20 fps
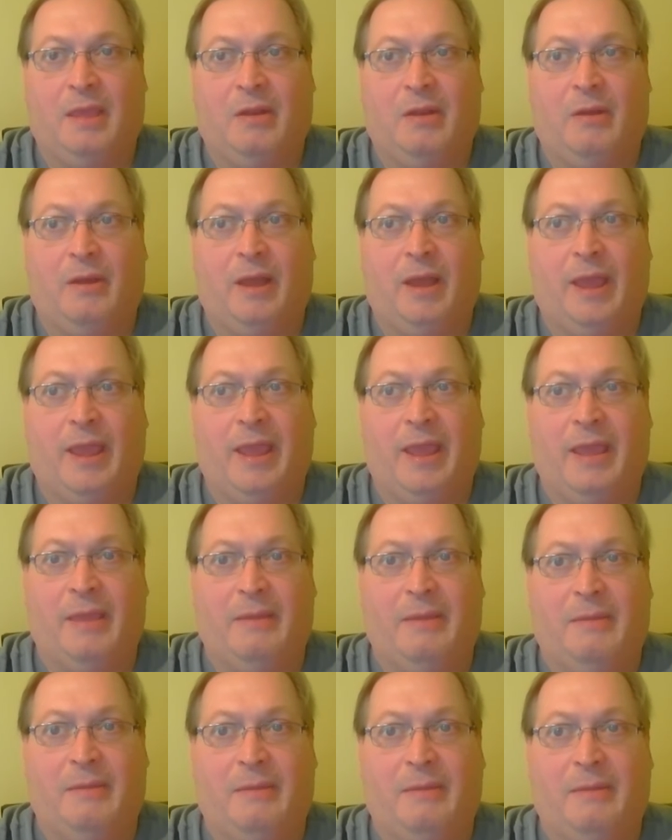you know,
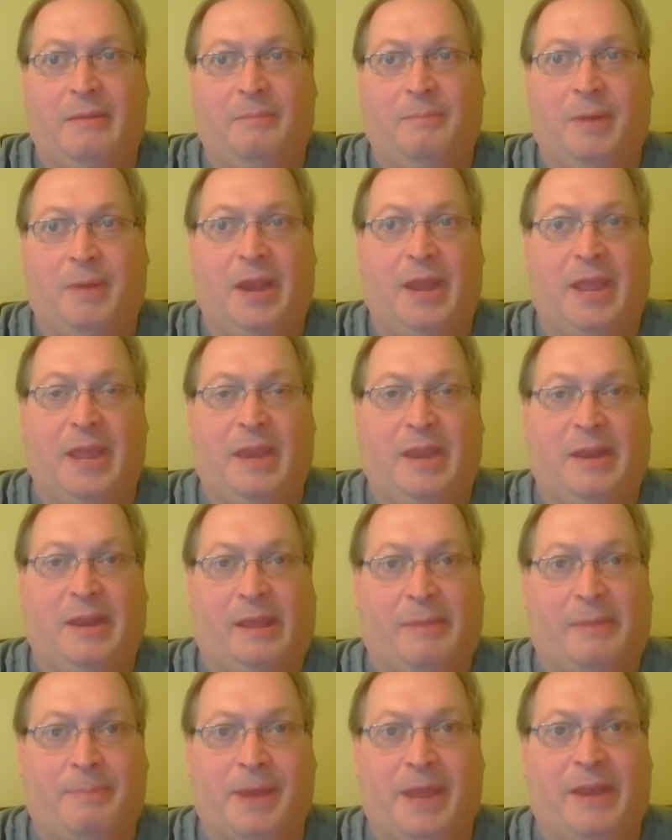a money in
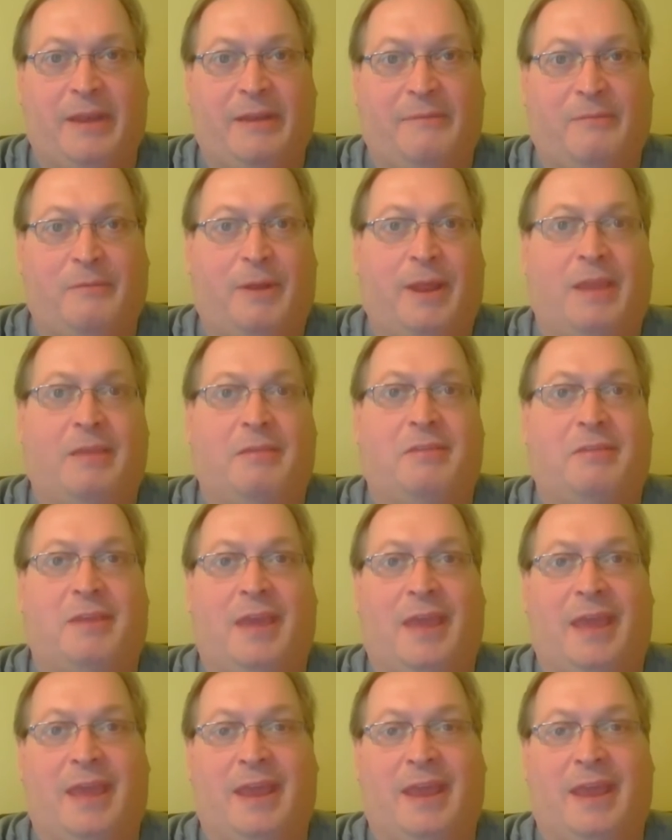a competitive race.